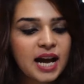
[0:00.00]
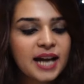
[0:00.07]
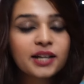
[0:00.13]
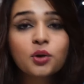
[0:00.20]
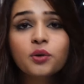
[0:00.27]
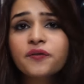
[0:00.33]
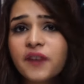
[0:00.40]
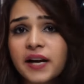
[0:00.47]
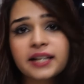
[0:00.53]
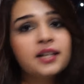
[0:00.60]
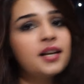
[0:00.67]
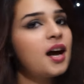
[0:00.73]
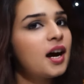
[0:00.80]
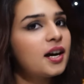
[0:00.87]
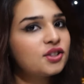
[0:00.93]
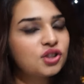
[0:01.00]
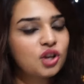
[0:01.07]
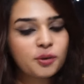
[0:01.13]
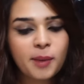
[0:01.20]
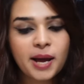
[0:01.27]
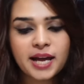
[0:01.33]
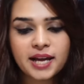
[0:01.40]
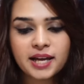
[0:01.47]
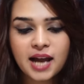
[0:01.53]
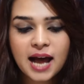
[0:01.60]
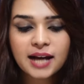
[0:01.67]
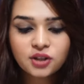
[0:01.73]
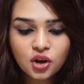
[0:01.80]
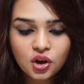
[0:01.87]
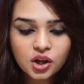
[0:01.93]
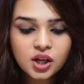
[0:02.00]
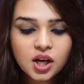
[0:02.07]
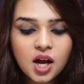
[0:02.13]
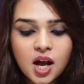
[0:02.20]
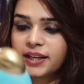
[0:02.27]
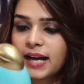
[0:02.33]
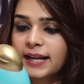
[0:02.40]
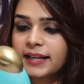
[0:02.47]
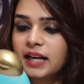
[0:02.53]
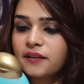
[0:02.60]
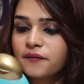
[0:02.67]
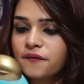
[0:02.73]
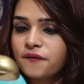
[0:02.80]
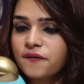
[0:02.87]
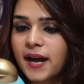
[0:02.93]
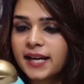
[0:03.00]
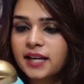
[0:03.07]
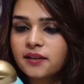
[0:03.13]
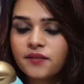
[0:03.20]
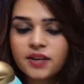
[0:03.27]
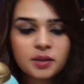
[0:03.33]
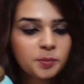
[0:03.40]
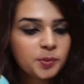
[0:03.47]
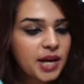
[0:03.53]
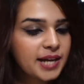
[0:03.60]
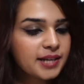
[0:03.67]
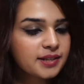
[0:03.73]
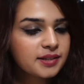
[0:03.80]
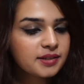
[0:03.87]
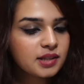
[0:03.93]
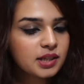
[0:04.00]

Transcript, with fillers: I don't find it harsh on my hair at all. I can't find where the price is